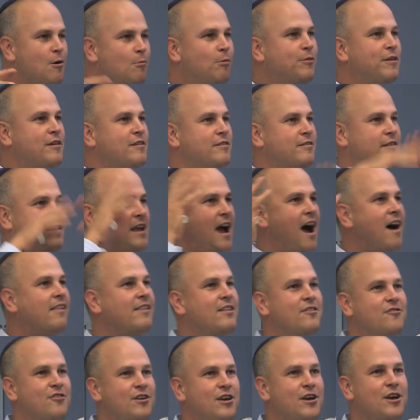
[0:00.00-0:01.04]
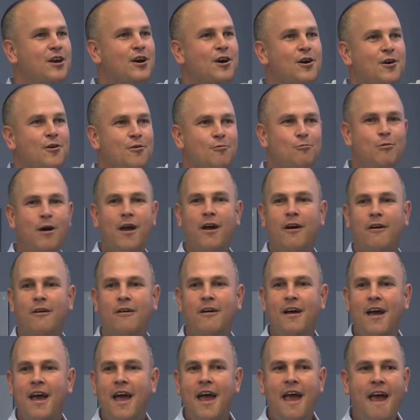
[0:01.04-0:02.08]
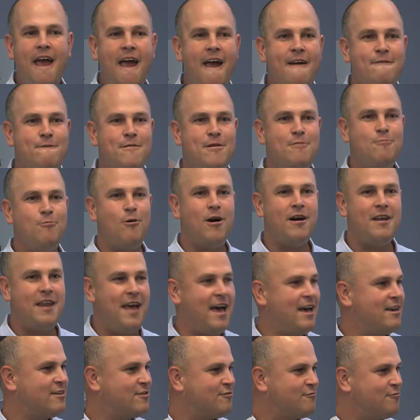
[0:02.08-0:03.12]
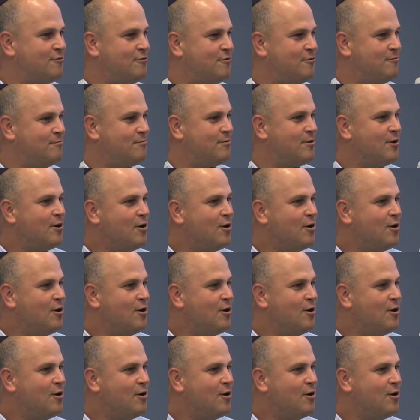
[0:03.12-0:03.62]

with this theology where everyone has room